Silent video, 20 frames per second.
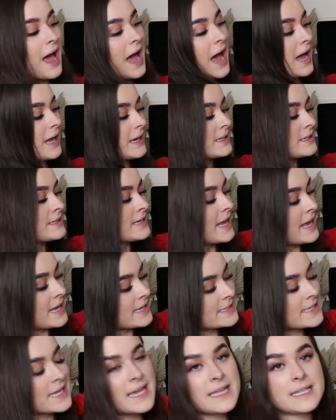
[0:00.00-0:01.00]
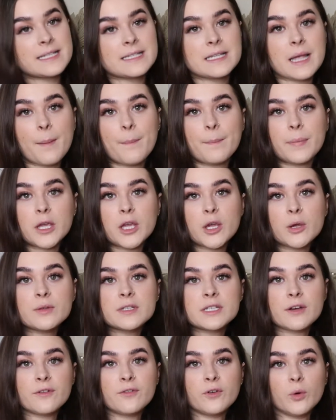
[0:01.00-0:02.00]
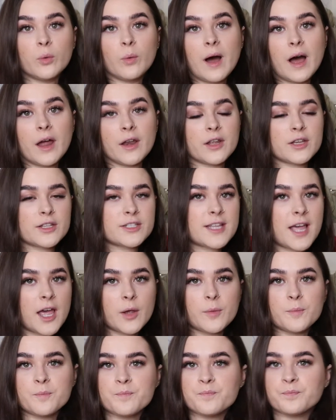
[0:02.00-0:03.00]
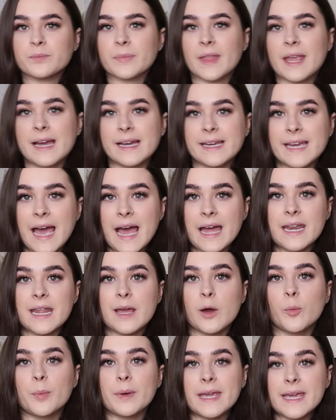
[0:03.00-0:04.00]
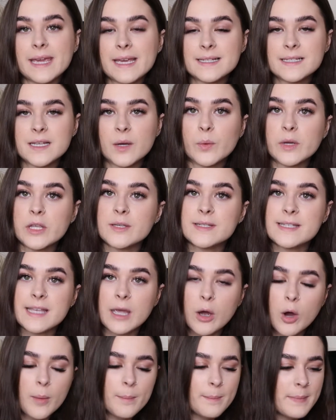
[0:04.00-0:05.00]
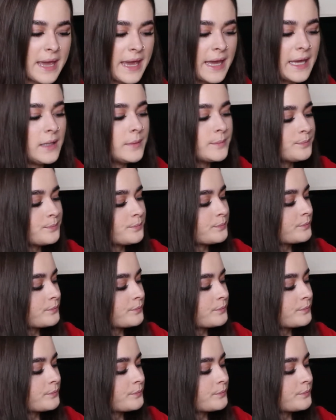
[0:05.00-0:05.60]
and it's this beautiful one. So again, it'll be easier when you see it on me,